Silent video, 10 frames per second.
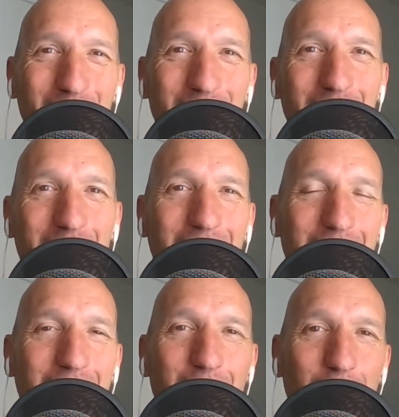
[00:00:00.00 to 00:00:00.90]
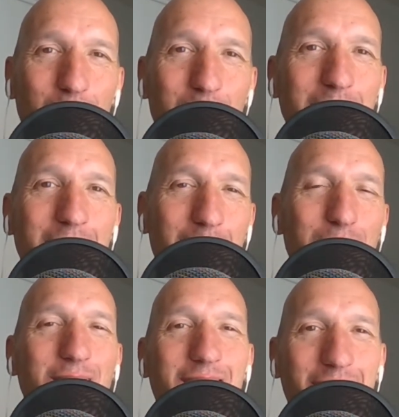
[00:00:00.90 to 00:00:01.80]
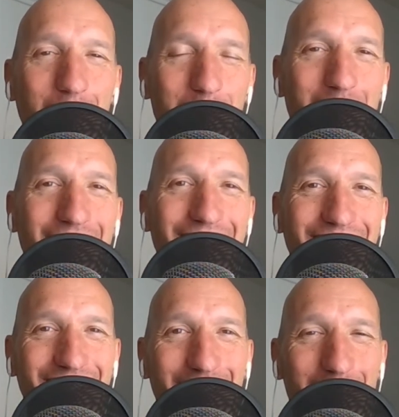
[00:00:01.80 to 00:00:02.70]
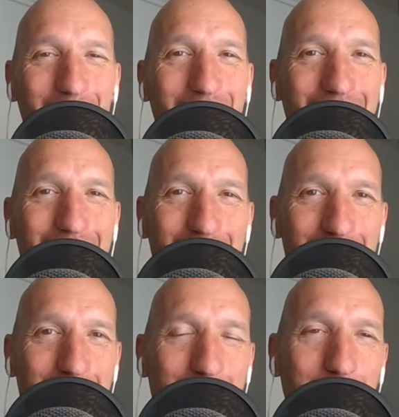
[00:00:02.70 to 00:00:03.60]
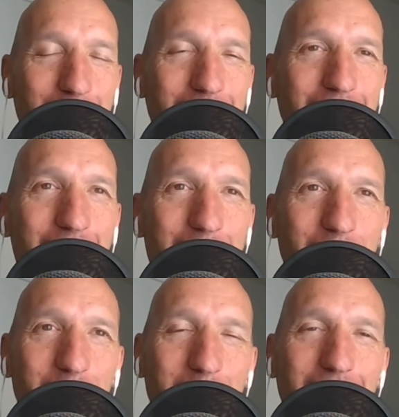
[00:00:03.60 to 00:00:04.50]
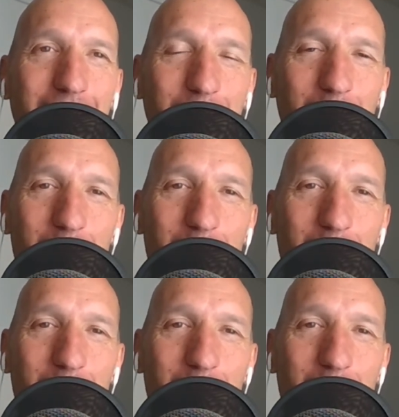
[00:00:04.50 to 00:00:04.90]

to thinking that they should be a particular way. So, uh, really um, really love the